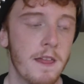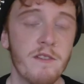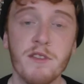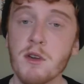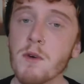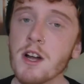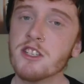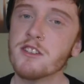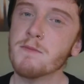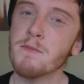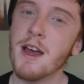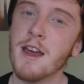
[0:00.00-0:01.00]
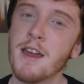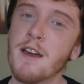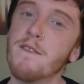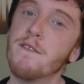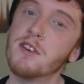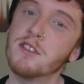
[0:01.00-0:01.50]
If you watched my
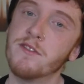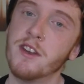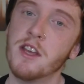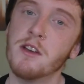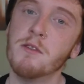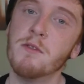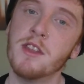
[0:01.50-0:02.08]
first video,